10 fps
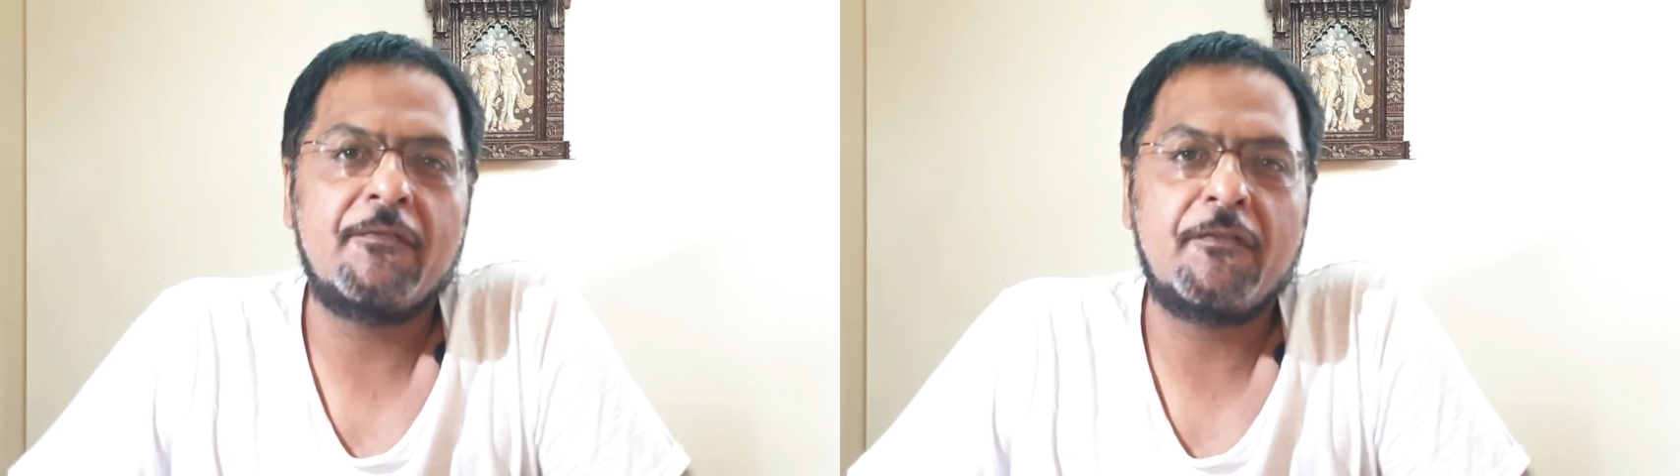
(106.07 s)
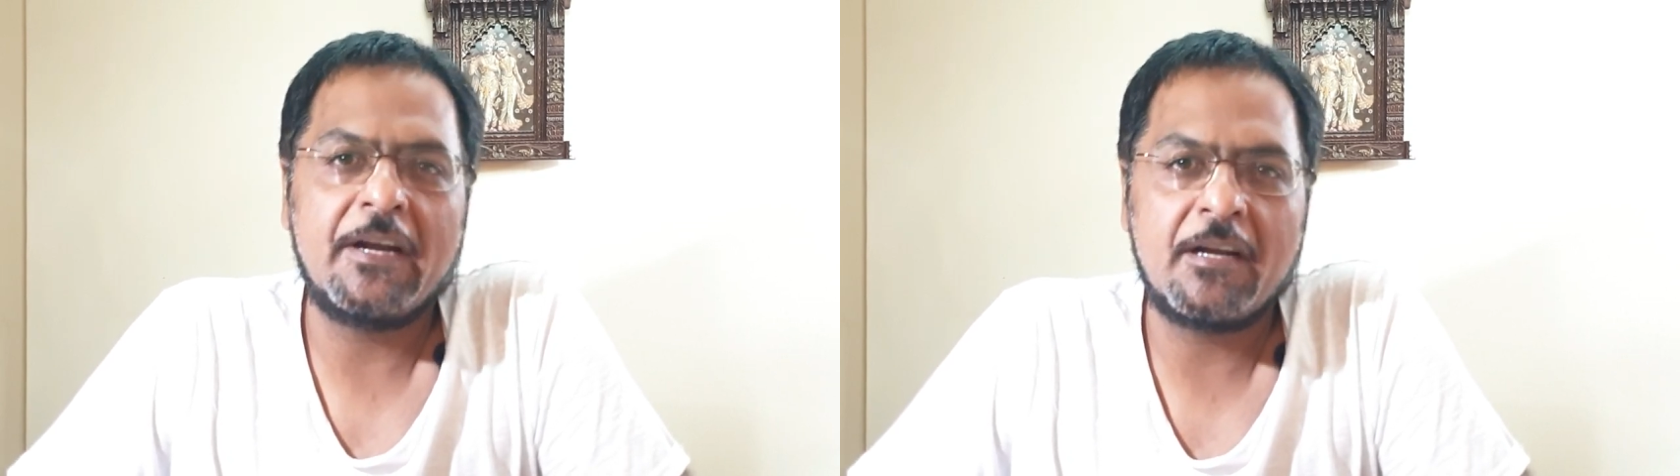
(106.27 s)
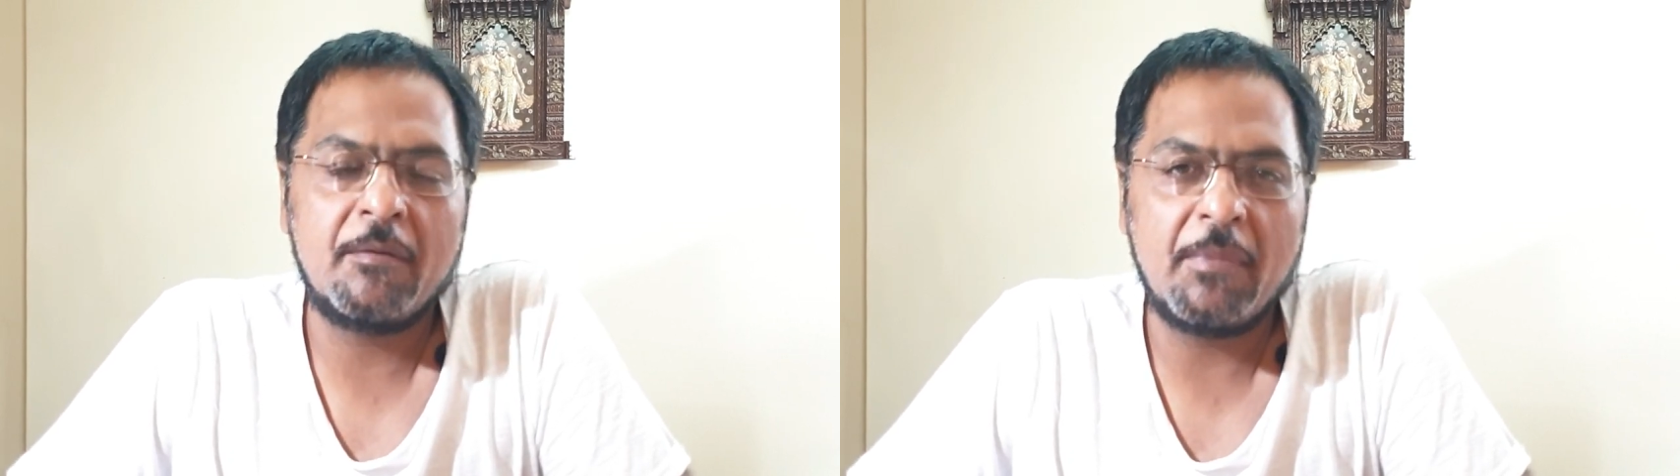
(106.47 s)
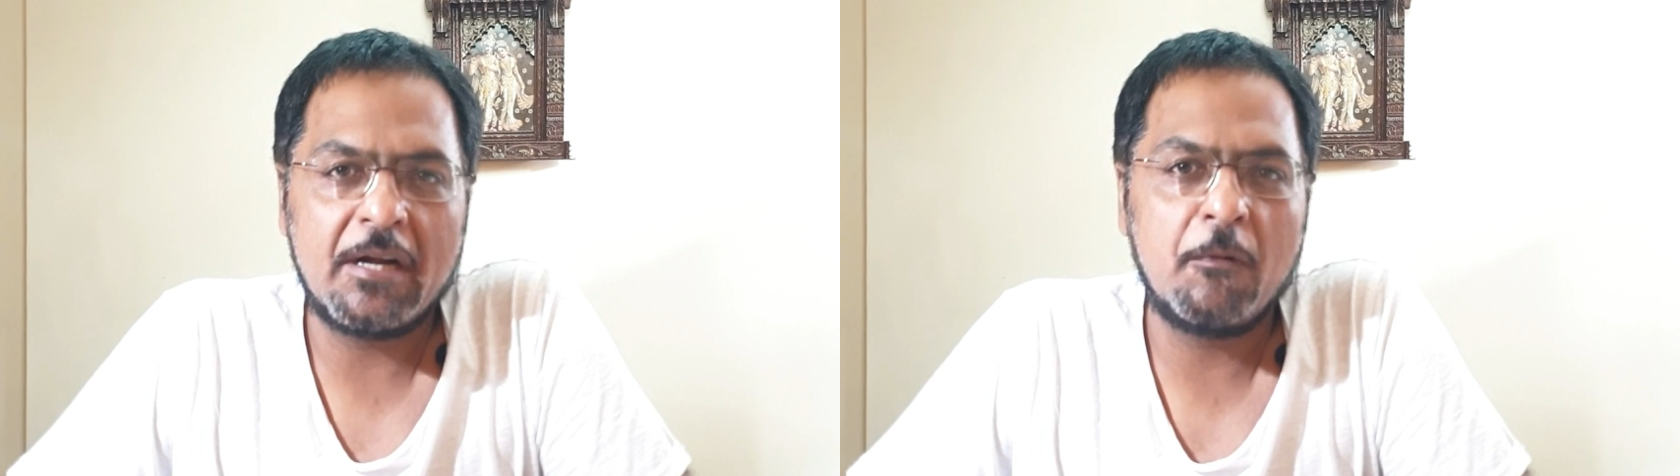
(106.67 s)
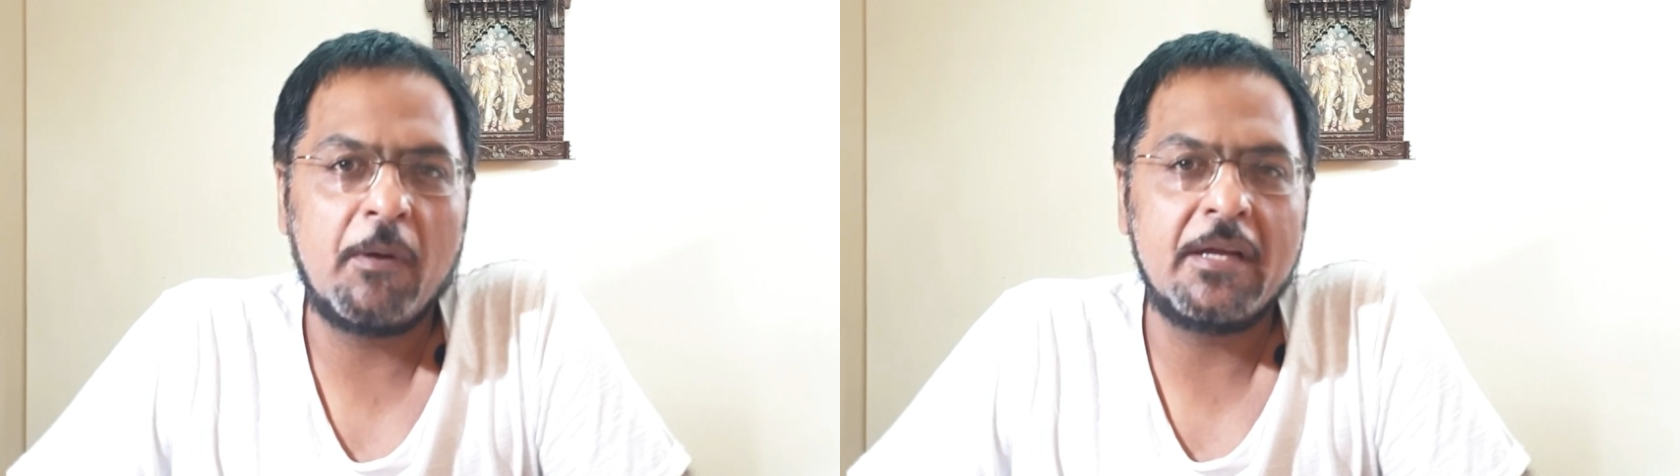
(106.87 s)
flattened
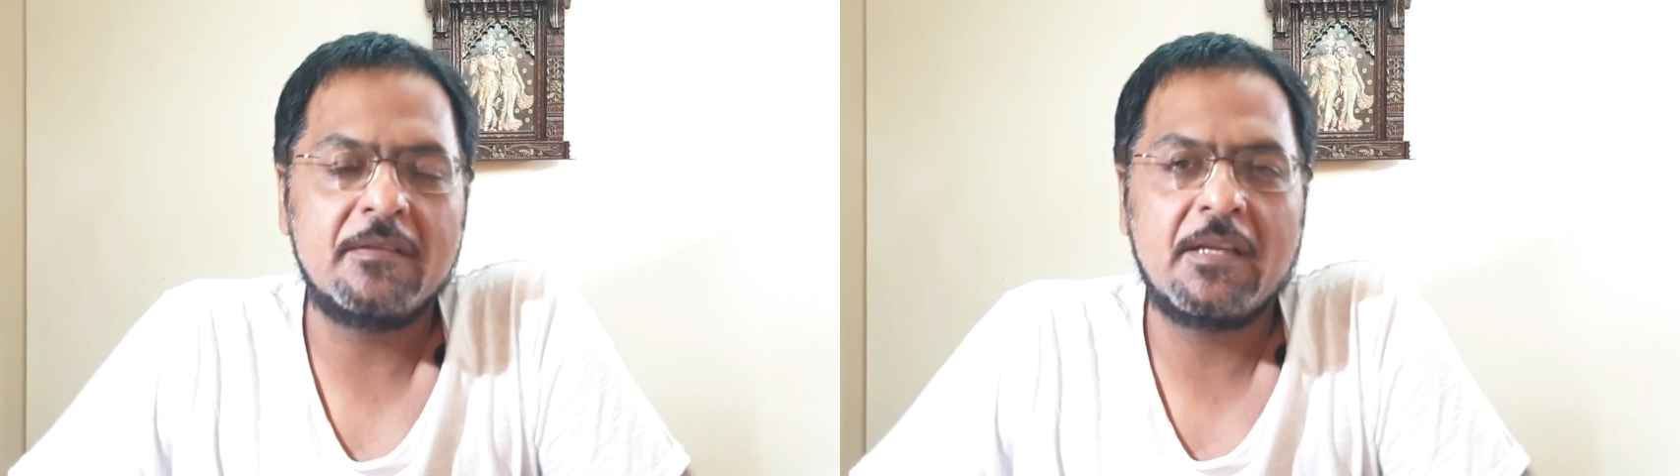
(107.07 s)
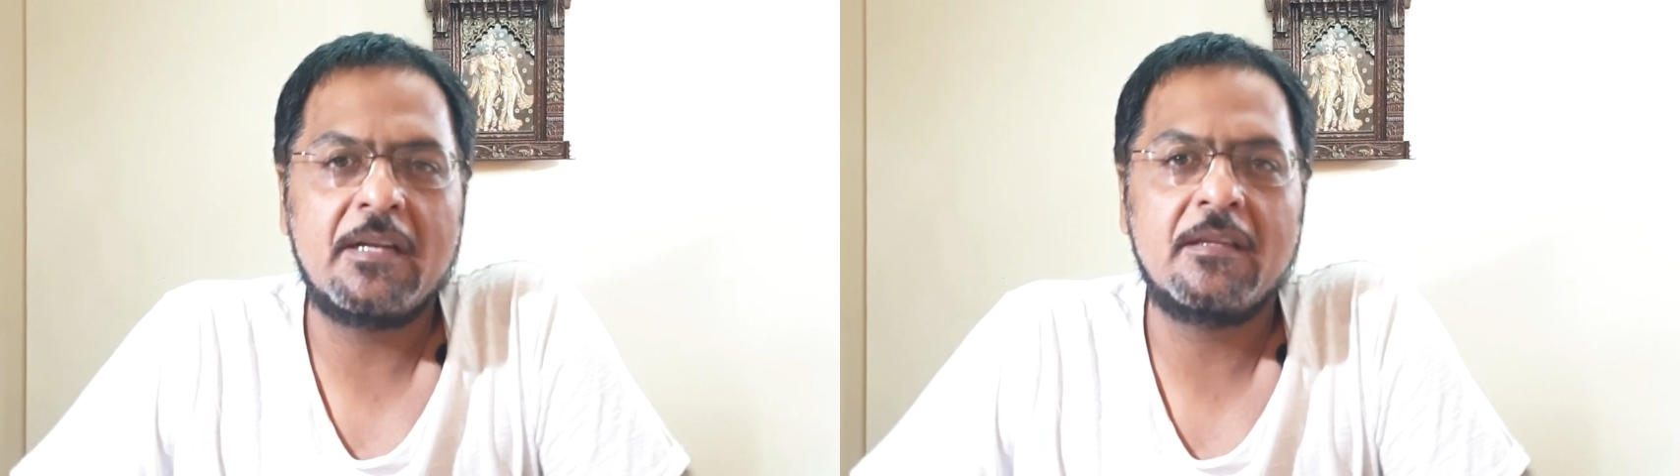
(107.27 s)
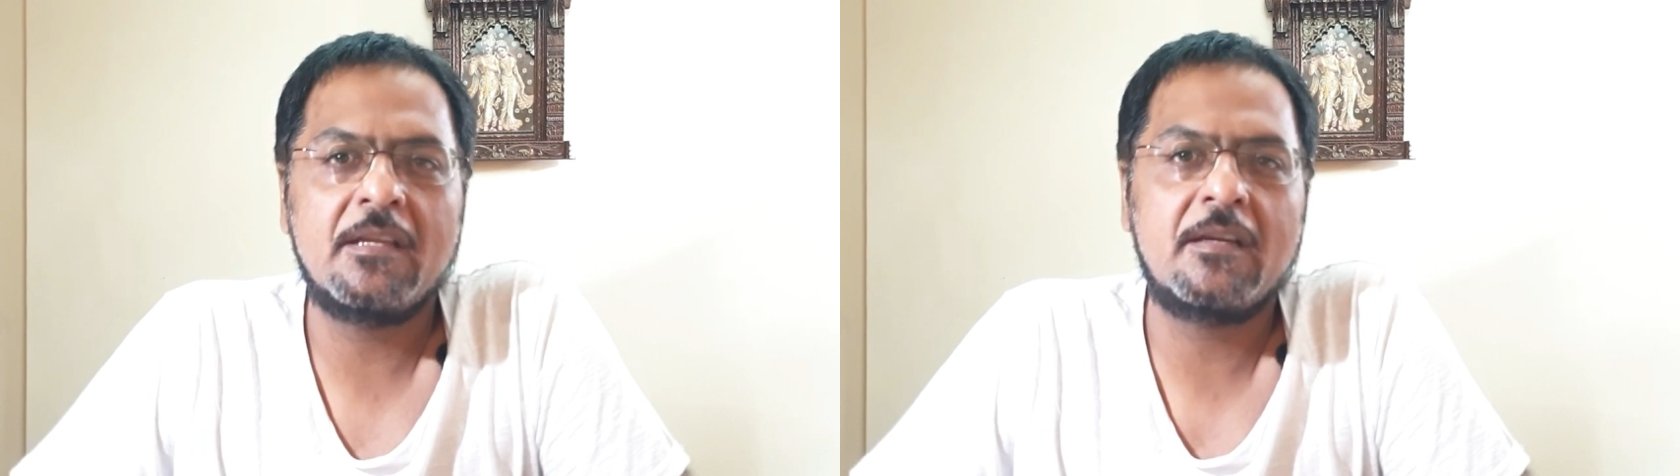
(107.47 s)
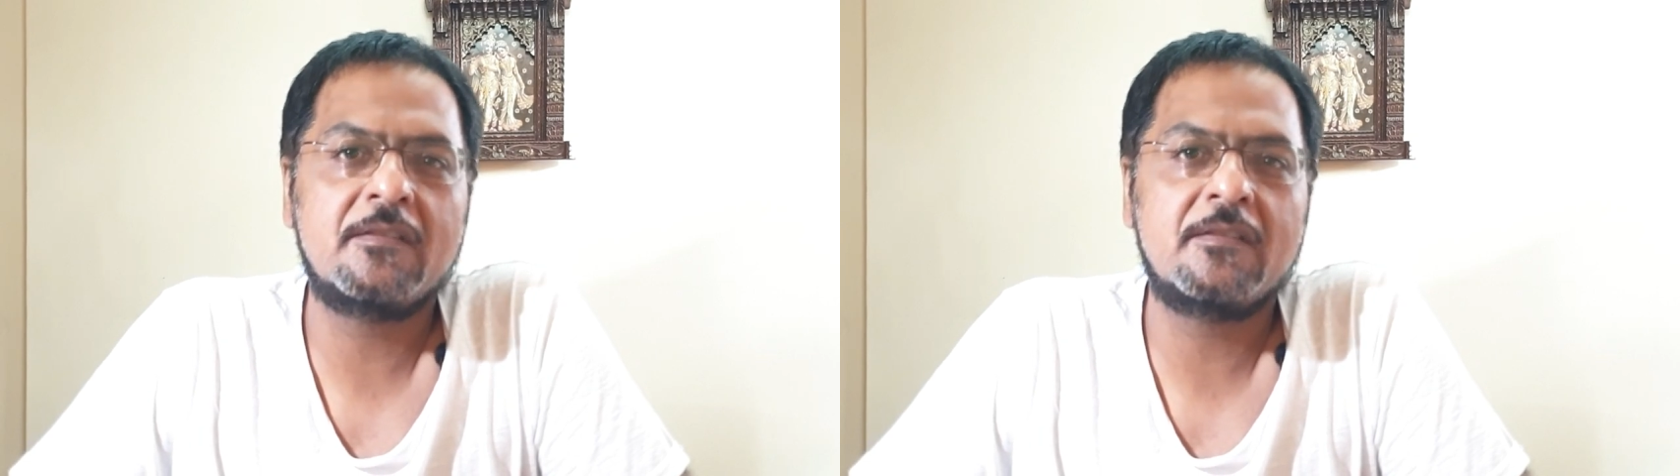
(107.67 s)
metal wires and there